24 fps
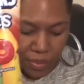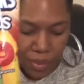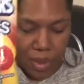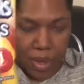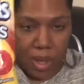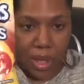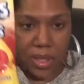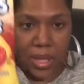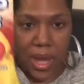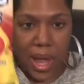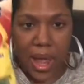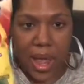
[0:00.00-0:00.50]

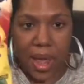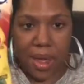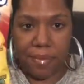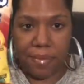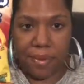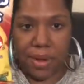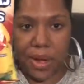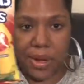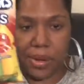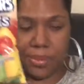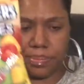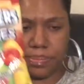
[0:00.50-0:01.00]
because I have
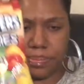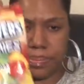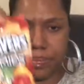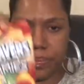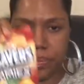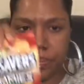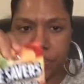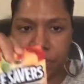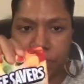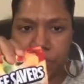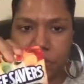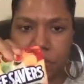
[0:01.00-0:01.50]
a
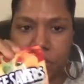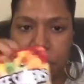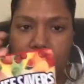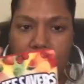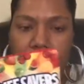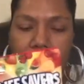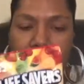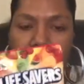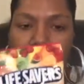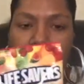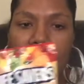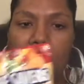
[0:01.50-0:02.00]

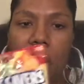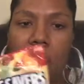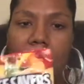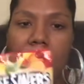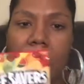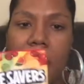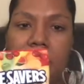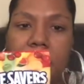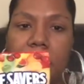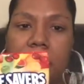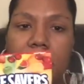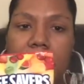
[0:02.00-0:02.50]

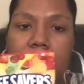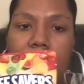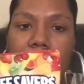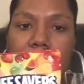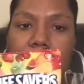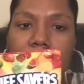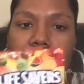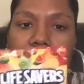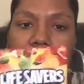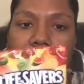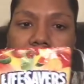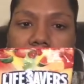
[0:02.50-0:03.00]
lot of small
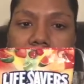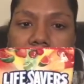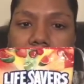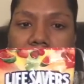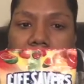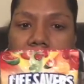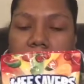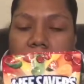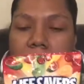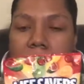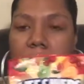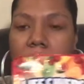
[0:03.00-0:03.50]
children,
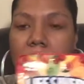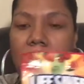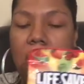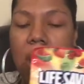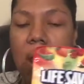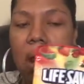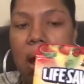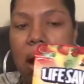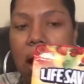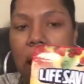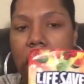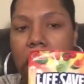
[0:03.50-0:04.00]
so
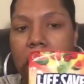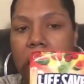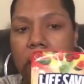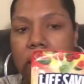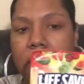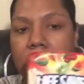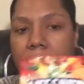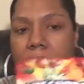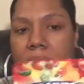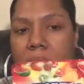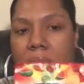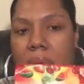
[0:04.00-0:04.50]
I like
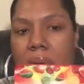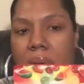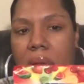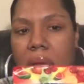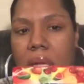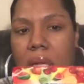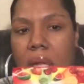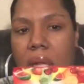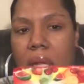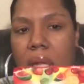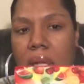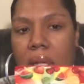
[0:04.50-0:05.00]
them to
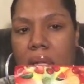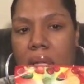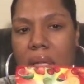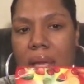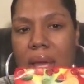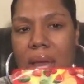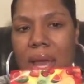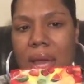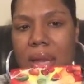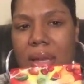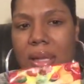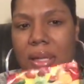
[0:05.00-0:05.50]
eat
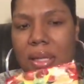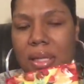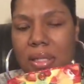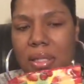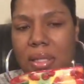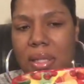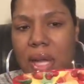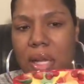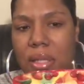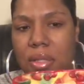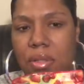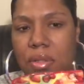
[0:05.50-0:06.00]
candy that's
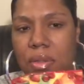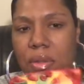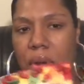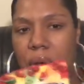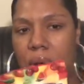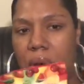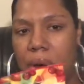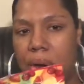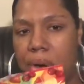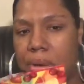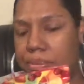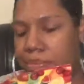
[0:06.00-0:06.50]
not too
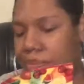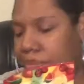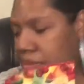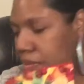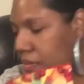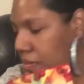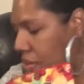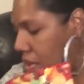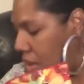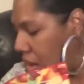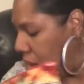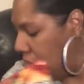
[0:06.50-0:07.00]
hard.
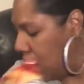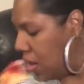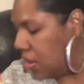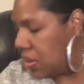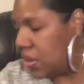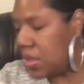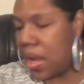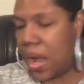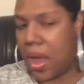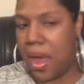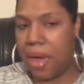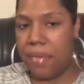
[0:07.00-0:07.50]

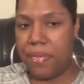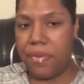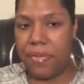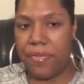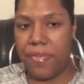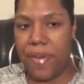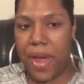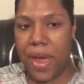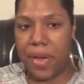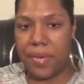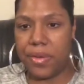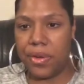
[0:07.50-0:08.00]
I have a
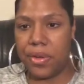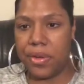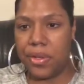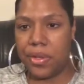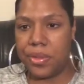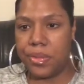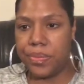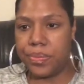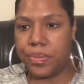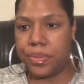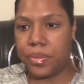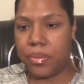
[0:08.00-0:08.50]

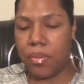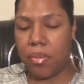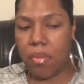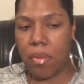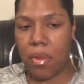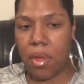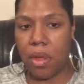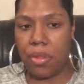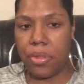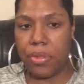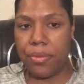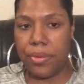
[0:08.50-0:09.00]
5-year-old,
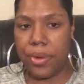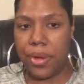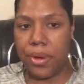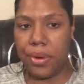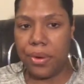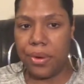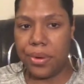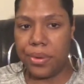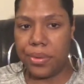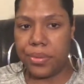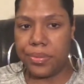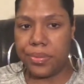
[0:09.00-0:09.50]
a
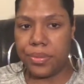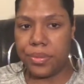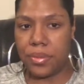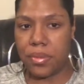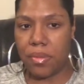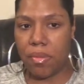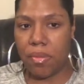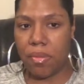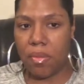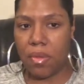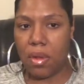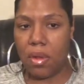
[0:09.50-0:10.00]
3-year-old.
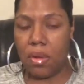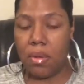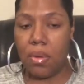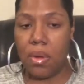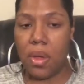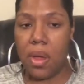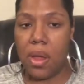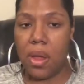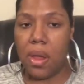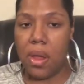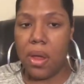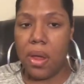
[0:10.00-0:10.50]

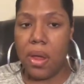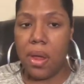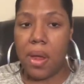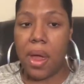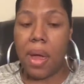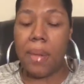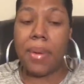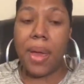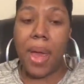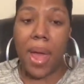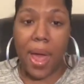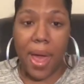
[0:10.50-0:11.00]
I
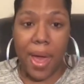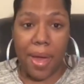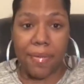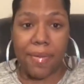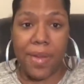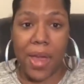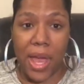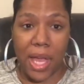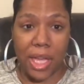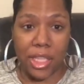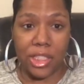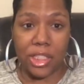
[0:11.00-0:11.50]
mean, I have
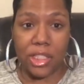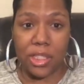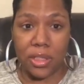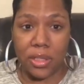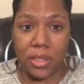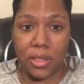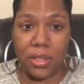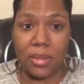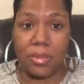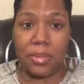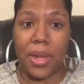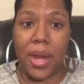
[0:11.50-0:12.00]
8
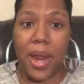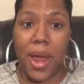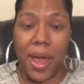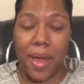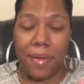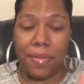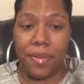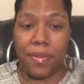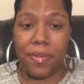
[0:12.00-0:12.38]
children, but I have a